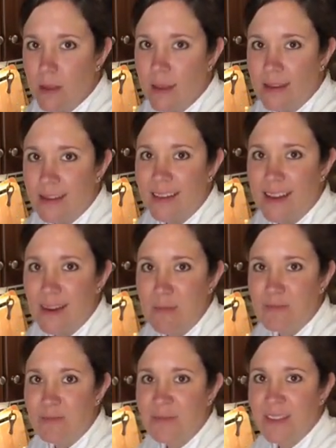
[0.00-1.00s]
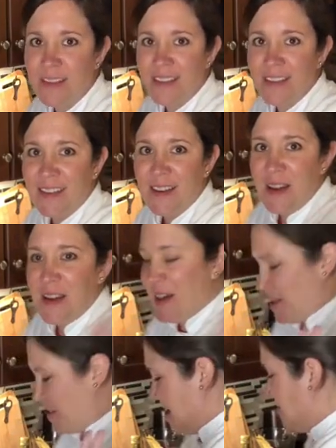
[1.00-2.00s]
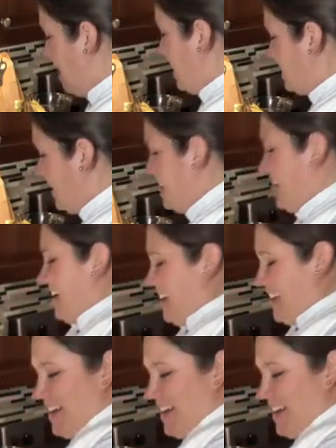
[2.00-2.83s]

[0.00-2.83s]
I did that. Okay, I'm not done yet.